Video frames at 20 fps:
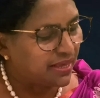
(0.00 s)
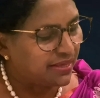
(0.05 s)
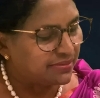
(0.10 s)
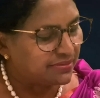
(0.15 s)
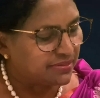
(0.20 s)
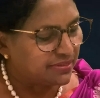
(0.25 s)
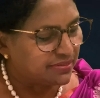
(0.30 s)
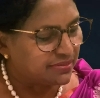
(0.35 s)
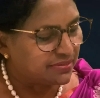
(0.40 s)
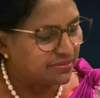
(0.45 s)

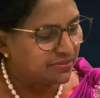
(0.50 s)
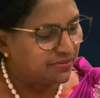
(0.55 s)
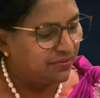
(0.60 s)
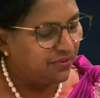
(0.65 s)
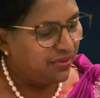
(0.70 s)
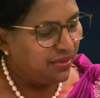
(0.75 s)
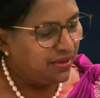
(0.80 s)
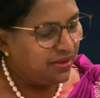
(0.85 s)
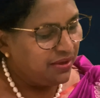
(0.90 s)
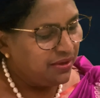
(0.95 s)
asses."
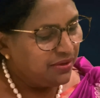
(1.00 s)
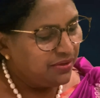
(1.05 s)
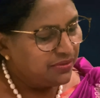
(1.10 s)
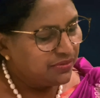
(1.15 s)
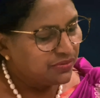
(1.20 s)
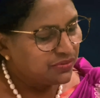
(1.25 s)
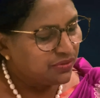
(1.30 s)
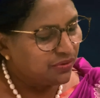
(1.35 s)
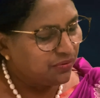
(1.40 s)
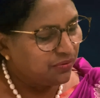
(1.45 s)

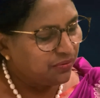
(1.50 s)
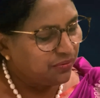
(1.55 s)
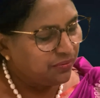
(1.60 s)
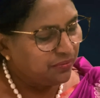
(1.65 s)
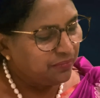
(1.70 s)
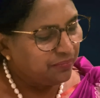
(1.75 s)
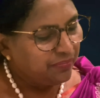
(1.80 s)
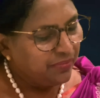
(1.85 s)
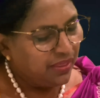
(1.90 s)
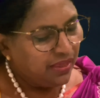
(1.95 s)
So
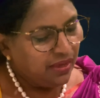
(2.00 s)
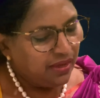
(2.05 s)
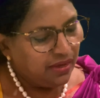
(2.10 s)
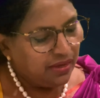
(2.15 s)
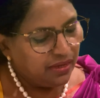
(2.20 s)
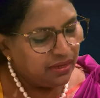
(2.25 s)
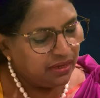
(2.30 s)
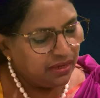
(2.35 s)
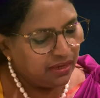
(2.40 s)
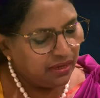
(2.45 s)

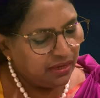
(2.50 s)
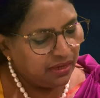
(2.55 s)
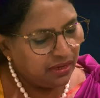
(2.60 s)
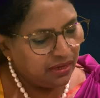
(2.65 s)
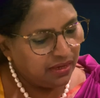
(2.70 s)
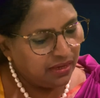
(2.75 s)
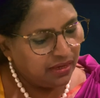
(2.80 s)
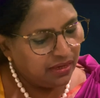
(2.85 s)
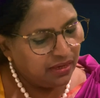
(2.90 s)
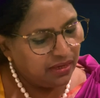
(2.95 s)

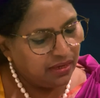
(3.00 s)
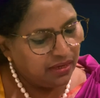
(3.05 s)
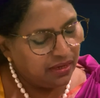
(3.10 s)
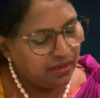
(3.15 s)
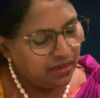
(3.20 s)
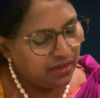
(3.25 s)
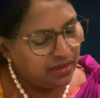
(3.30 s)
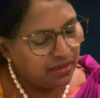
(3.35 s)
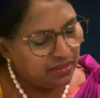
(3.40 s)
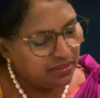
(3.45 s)

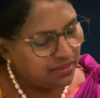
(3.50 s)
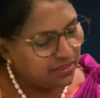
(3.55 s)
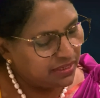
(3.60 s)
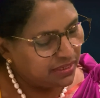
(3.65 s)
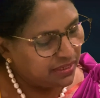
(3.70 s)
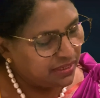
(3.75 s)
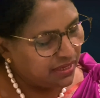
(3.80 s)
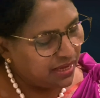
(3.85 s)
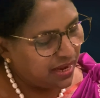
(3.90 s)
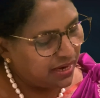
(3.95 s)

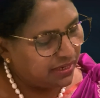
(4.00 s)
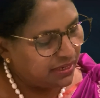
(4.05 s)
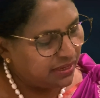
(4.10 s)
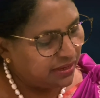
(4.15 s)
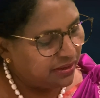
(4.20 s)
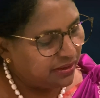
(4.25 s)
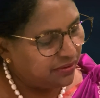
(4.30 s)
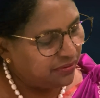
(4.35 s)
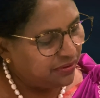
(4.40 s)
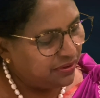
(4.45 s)
he had
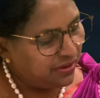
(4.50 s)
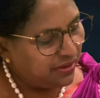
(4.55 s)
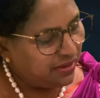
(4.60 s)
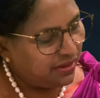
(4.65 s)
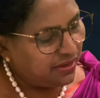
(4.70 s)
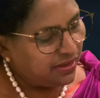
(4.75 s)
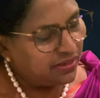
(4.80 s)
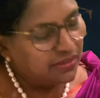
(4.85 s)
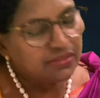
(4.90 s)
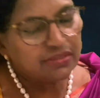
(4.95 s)
a
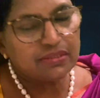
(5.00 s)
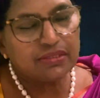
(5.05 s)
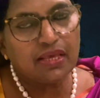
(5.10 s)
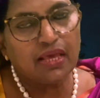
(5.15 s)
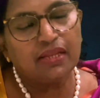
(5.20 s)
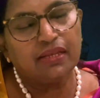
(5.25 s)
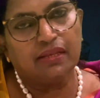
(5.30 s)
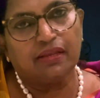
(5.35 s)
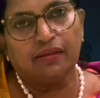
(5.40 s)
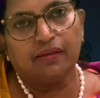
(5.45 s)

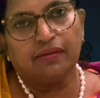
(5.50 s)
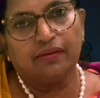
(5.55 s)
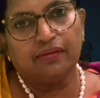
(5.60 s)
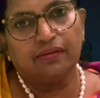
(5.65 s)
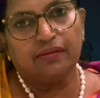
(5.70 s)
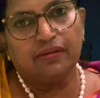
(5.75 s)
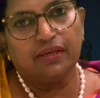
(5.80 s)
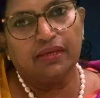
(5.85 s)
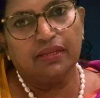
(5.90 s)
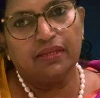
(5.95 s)
son
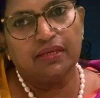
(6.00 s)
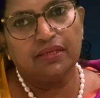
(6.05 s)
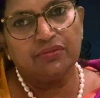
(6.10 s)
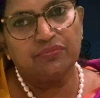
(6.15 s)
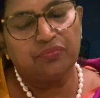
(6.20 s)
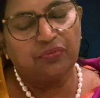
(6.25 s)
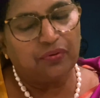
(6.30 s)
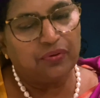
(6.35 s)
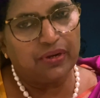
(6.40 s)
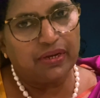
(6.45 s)
in his
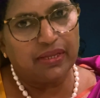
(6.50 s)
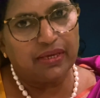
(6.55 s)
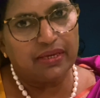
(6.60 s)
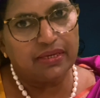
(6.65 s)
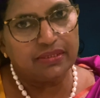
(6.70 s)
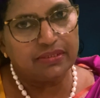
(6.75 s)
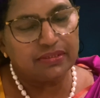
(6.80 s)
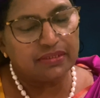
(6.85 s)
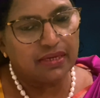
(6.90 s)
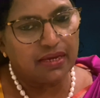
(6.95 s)
old
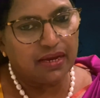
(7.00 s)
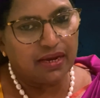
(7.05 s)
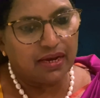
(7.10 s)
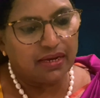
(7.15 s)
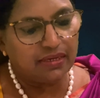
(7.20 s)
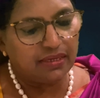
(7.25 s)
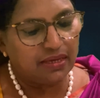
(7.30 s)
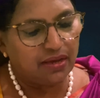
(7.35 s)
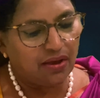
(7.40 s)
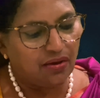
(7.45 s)
age,
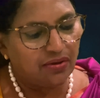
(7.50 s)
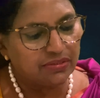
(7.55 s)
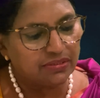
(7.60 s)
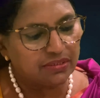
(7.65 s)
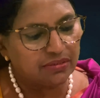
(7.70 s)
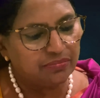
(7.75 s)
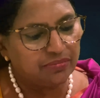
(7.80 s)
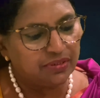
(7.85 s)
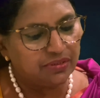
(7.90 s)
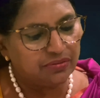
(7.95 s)
and he
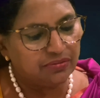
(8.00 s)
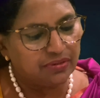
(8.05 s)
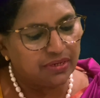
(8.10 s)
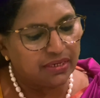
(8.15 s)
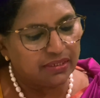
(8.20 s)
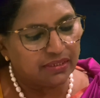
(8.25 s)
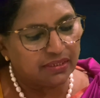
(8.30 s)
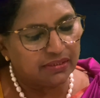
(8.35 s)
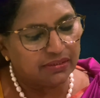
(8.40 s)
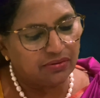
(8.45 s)
asked me to
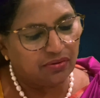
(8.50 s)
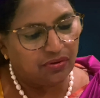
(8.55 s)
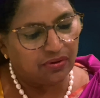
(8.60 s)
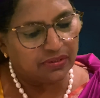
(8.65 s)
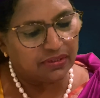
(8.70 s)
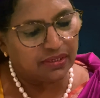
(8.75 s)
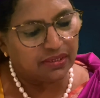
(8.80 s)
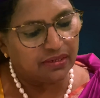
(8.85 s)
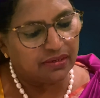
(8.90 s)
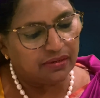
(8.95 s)
get a
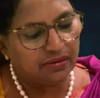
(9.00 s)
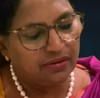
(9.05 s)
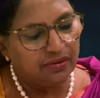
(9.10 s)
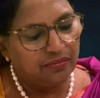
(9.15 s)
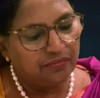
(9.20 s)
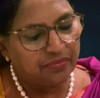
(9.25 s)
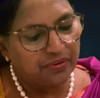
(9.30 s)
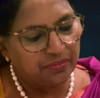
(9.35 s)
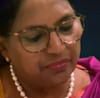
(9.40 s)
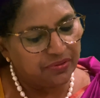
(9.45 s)
daughter
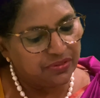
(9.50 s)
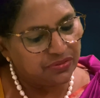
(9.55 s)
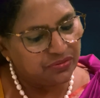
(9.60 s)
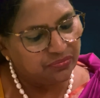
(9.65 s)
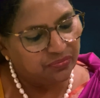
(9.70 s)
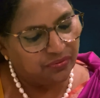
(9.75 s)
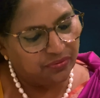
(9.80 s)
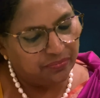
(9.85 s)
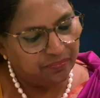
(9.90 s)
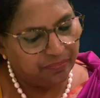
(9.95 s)
from his
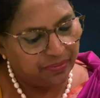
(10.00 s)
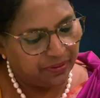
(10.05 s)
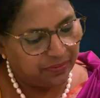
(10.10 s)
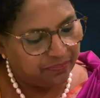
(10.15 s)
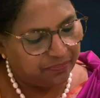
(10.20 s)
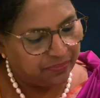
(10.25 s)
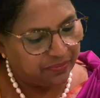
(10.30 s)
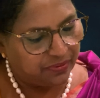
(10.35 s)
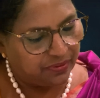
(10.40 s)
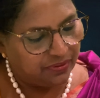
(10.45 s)
own
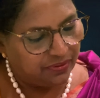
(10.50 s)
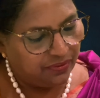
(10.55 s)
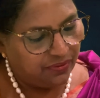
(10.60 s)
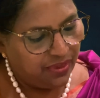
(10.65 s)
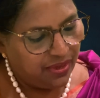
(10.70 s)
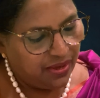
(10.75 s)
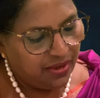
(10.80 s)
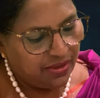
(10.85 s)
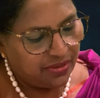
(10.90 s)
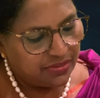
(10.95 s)
people.
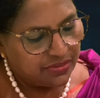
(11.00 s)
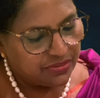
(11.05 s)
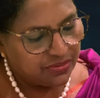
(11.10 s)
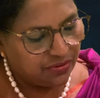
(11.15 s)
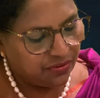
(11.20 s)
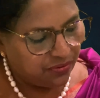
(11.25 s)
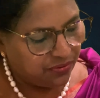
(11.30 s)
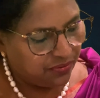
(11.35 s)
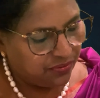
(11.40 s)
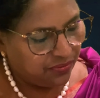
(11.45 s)

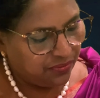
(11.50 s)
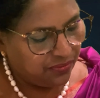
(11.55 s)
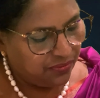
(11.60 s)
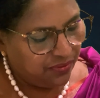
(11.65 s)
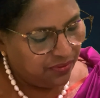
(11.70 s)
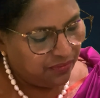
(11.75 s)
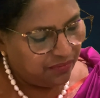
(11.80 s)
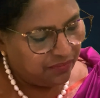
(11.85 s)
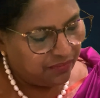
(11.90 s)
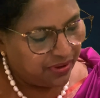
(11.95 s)
So
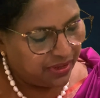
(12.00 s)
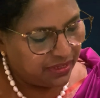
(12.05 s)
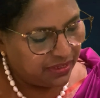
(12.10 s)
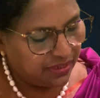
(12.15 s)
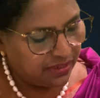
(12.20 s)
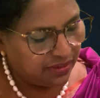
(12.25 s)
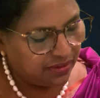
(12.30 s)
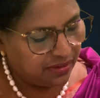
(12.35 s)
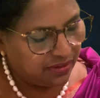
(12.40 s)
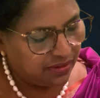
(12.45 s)
when
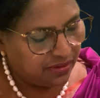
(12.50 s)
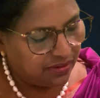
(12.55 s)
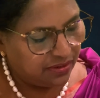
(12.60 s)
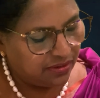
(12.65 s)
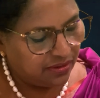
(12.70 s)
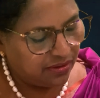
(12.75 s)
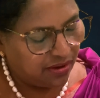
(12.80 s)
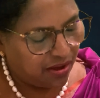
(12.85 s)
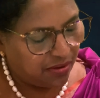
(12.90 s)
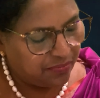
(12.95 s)

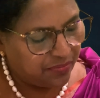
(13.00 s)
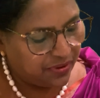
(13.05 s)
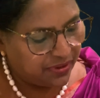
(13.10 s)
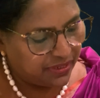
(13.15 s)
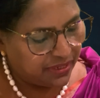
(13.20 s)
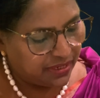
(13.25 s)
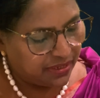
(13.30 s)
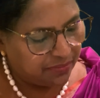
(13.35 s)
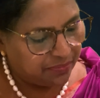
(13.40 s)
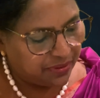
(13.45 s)

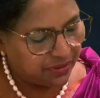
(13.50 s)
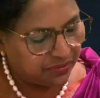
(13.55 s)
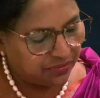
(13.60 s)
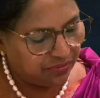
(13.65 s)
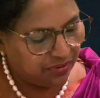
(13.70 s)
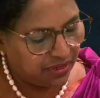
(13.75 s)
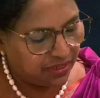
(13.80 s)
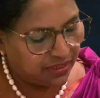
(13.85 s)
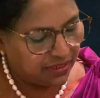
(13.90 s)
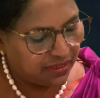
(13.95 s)
Laban and
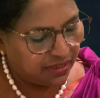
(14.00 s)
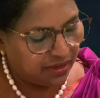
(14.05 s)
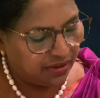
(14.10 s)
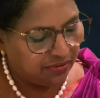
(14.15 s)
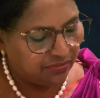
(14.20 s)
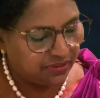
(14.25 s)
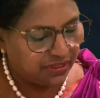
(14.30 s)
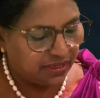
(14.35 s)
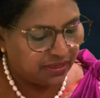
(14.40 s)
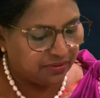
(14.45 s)
Bethuel
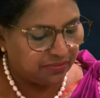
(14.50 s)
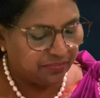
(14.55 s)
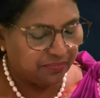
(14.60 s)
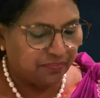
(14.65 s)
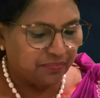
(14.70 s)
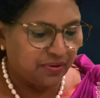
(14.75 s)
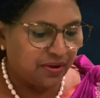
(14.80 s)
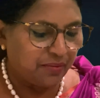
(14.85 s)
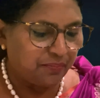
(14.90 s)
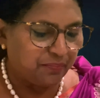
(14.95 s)
gave their
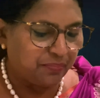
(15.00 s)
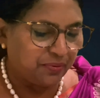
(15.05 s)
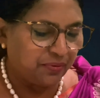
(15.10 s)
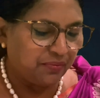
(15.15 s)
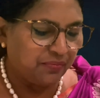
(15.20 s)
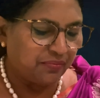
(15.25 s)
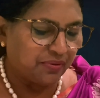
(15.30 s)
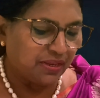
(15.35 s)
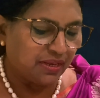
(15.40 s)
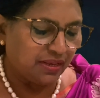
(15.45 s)

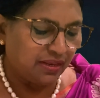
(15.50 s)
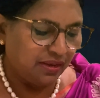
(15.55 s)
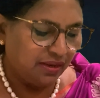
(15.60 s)
approval,